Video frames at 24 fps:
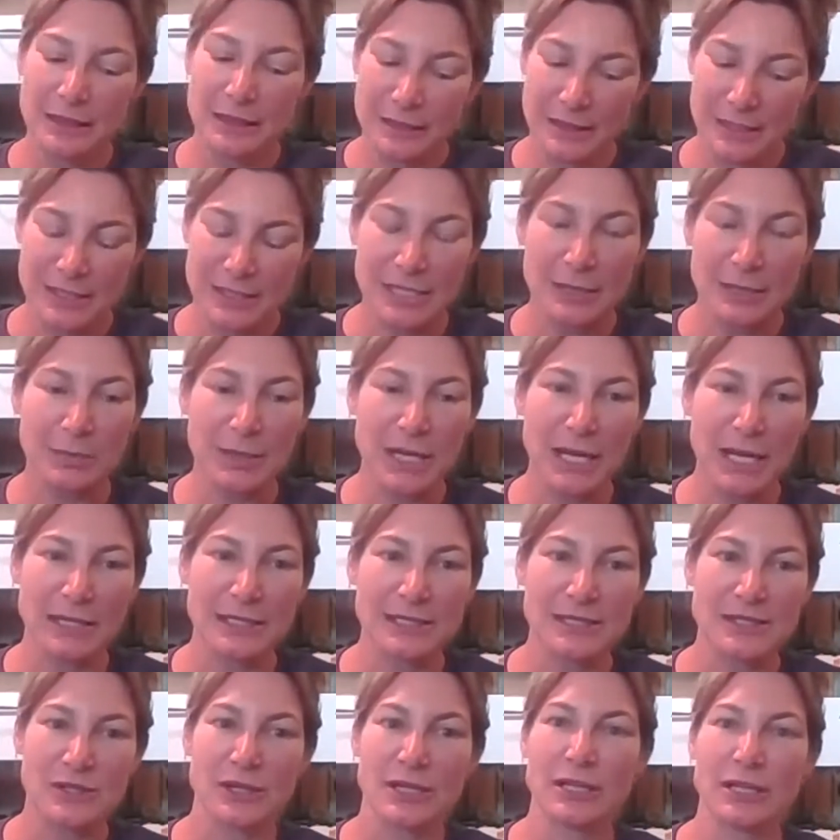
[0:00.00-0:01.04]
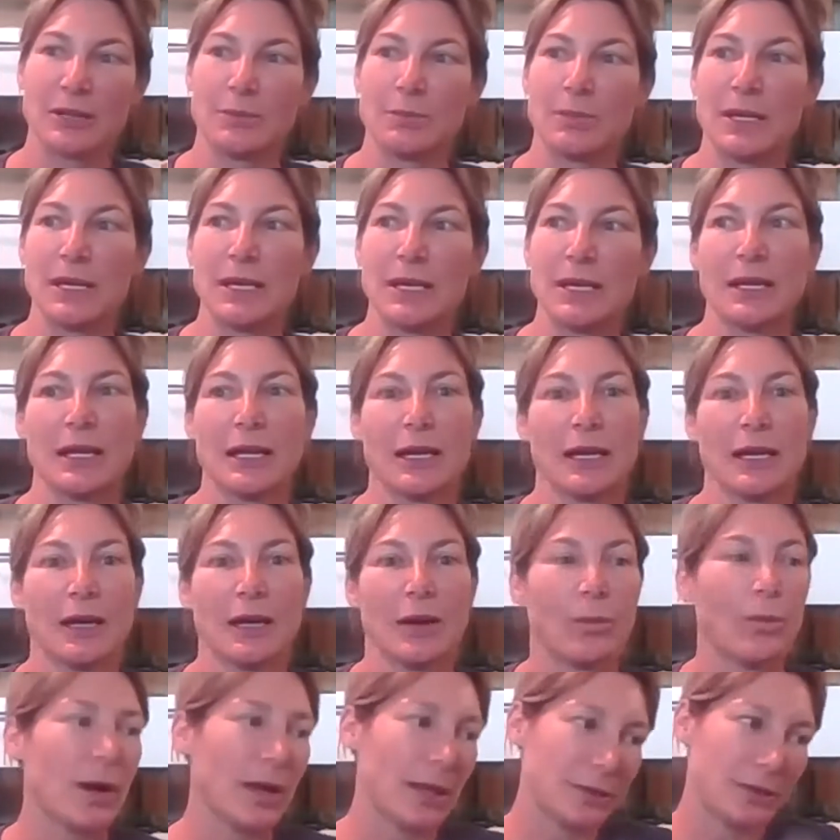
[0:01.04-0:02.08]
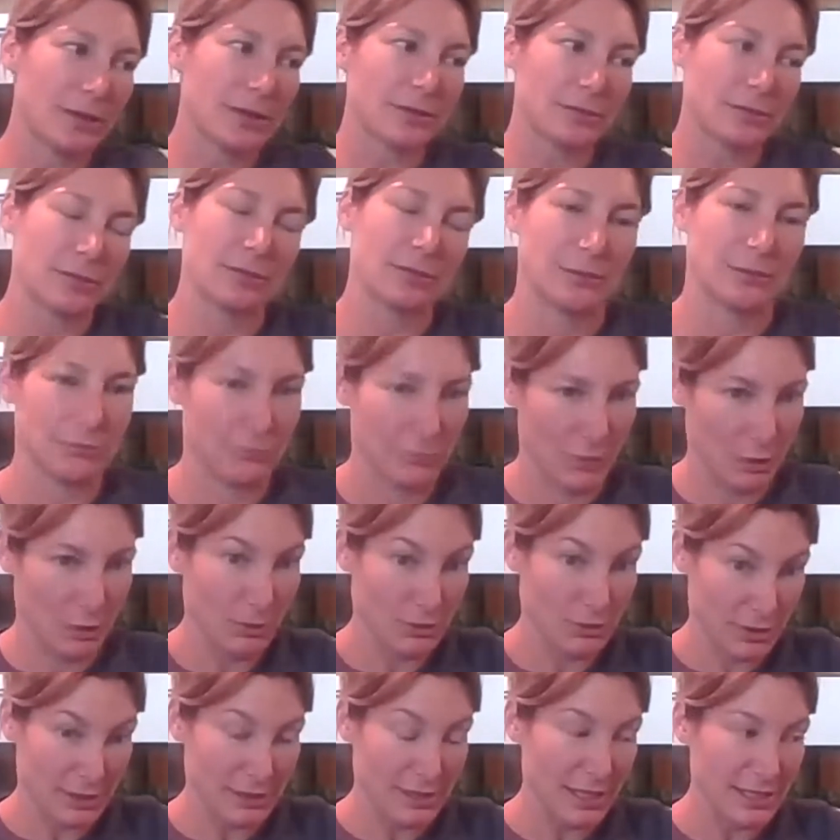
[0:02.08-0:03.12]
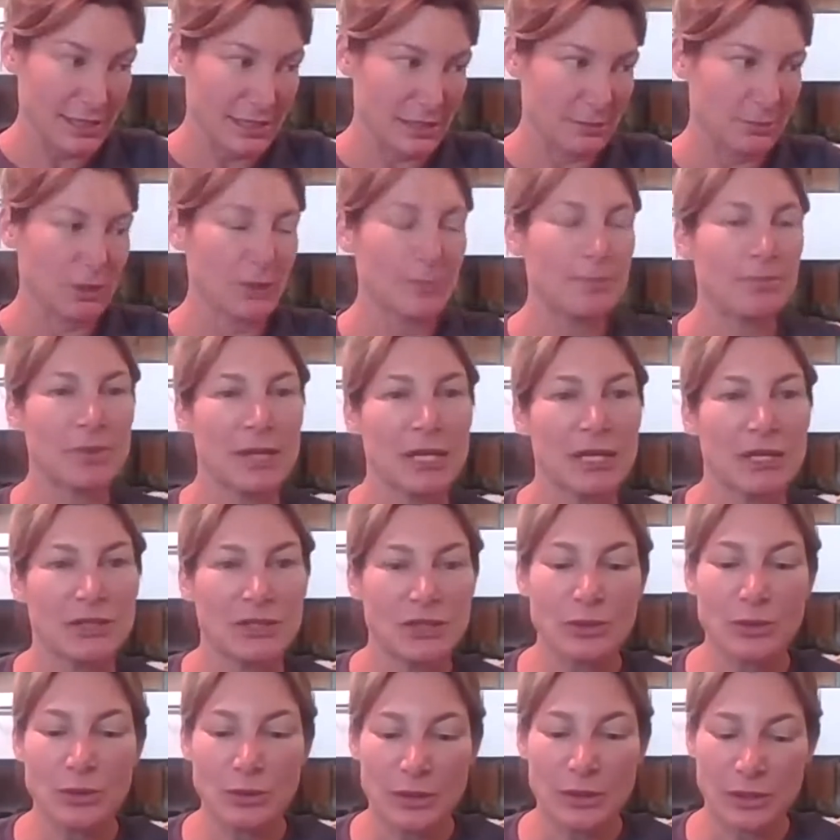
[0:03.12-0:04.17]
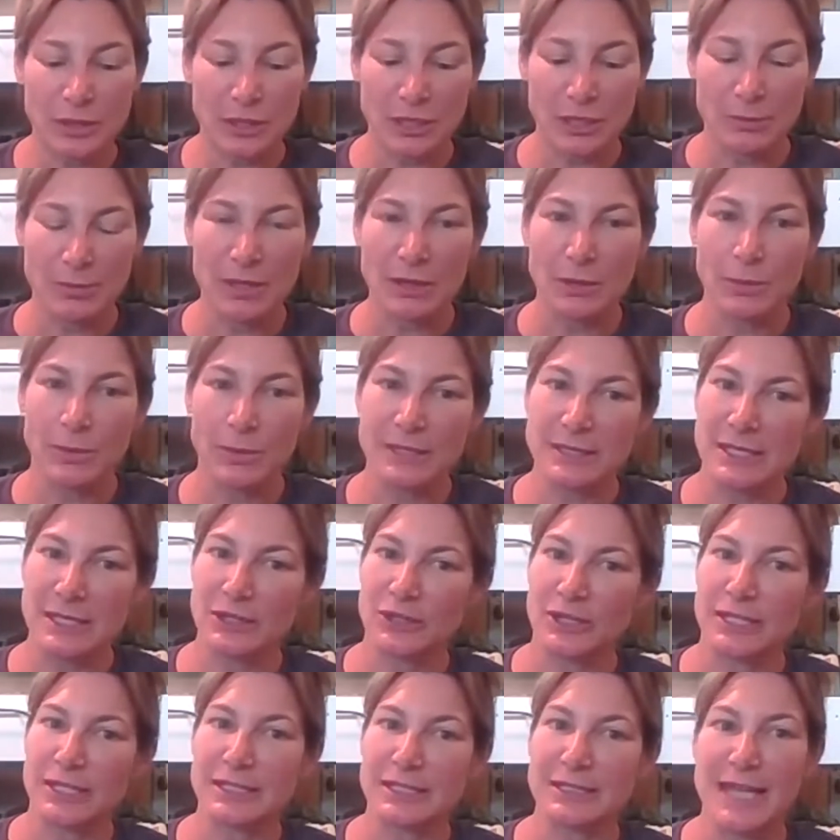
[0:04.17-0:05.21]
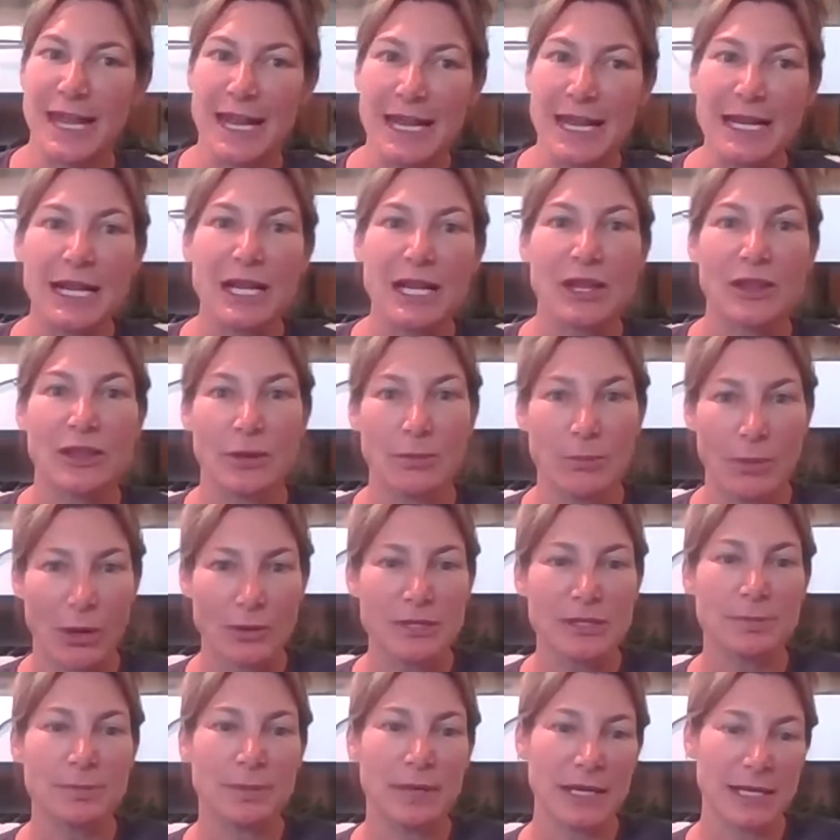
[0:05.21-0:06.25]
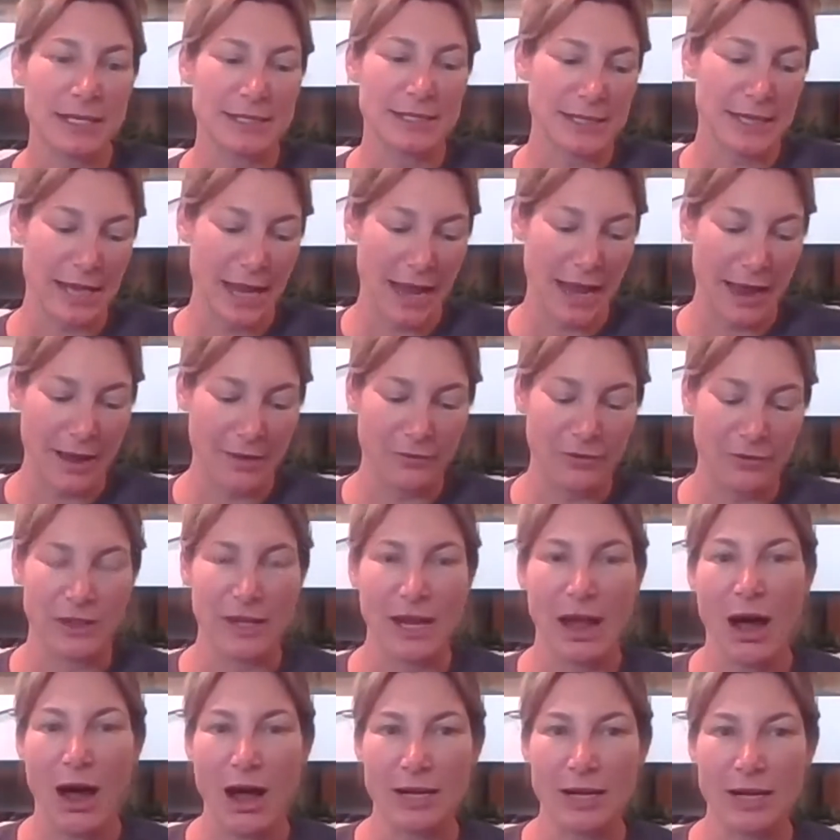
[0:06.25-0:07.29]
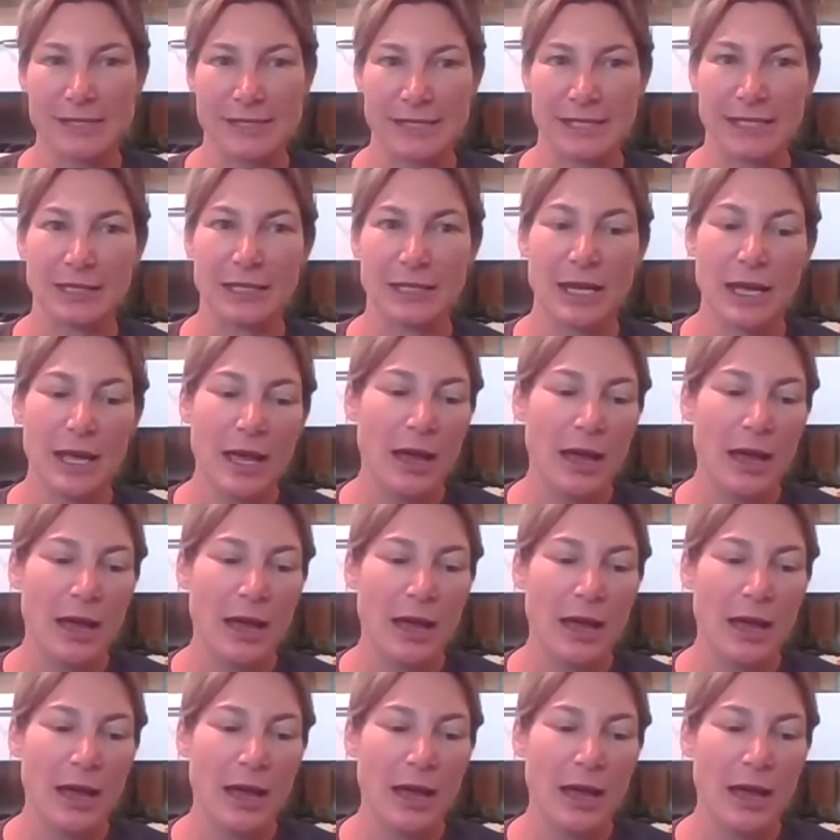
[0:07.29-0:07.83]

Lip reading: The tip cuttings are going to be, 1, they're the most accessible. 2, they're going to be the ones that are going to take the most because they have the auxin.